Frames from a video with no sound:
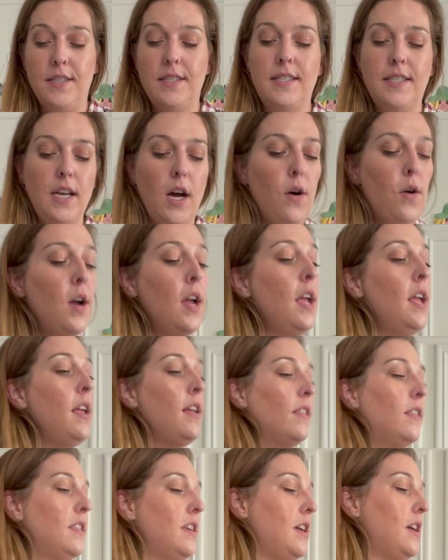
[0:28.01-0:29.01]
So
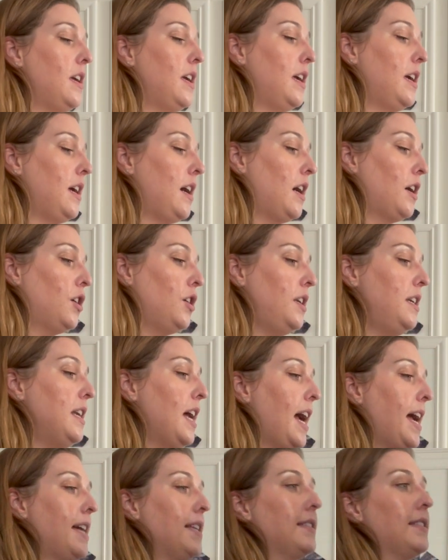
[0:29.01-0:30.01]
the
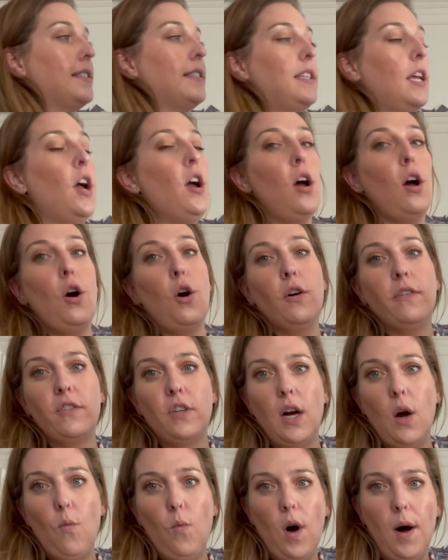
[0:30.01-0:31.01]
GoodNites
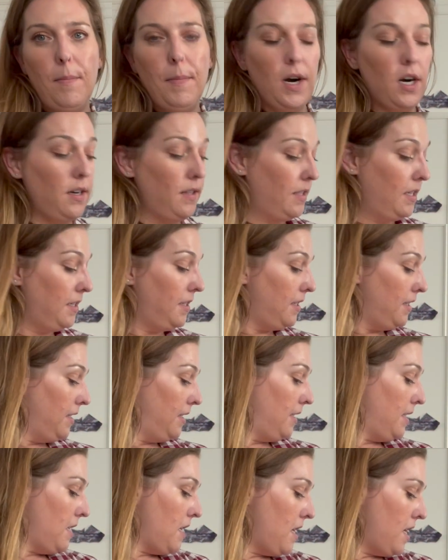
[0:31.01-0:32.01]
over at Walmart, this
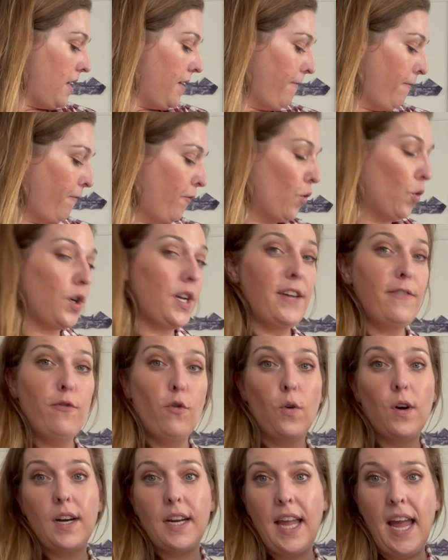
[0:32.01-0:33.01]
is the
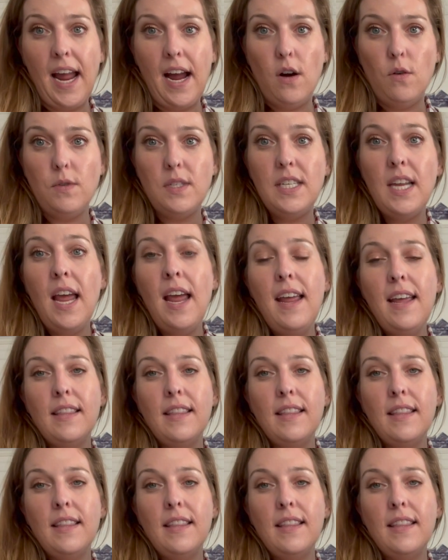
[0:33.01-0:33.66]
44 count.